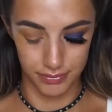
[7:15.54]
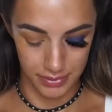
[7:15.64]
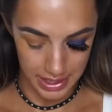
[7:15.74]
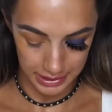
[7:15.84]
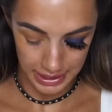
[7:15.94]

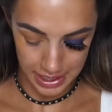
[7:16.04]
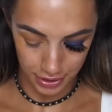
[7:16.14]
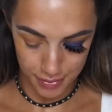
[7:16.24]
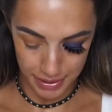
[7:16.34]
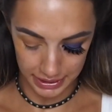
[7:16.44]
And then again,
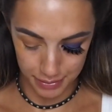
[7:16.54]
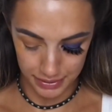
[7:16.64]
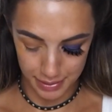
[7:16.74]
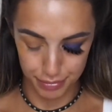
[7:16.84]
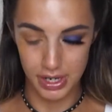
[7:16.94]
going back in with
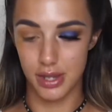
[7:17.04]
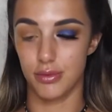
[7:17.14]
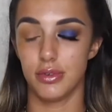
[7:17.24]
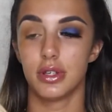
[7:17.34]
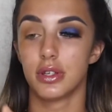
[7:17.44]
that brown,
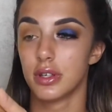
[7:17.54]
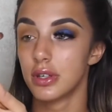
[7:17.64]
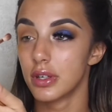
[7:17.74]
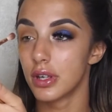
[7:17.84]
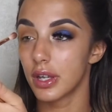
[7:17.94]

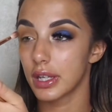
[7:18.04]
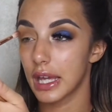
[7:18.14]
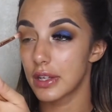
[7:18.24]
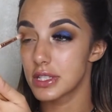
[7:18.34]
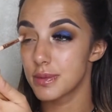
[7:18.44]
and
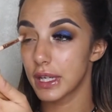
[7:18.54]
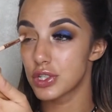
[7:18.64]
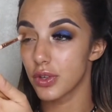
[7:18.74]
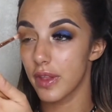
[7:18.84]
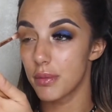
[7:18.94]
again just making
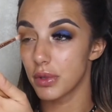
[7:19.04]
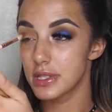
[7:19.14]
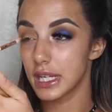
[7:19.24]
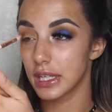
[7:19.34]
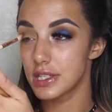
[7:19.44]
sure that I'm not
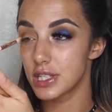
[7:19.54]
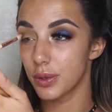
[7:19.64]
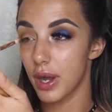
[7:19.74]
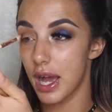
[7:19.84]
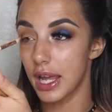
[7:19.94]
taking it
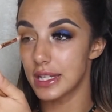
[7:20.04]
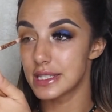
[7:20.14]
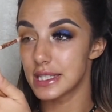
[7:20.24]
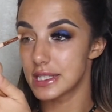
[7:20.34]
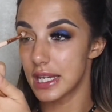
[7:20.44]
too high and
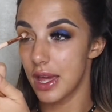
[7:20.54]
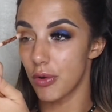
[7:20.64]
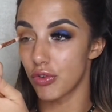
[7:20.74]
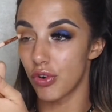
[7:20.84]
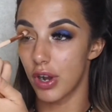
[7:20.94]
sitting it
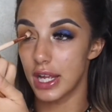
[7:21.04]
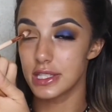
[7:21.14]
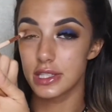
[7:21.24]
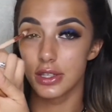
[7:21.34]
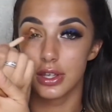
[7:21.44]
right